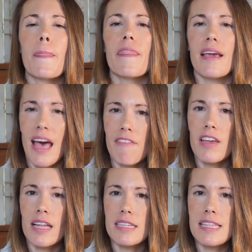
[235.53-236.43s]
The
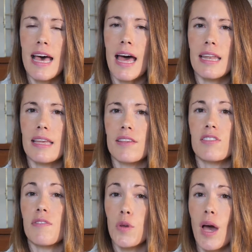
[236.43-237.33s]
caveat to that
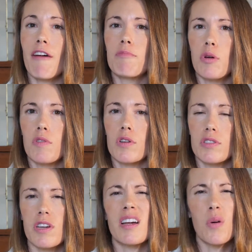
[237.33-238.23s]
is if you have movers,
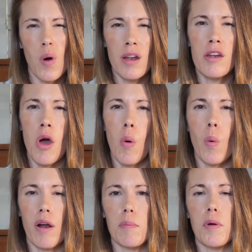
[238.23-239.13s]
they're going to want to know
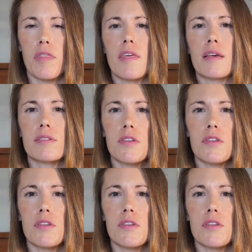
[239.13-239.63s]
where to put things.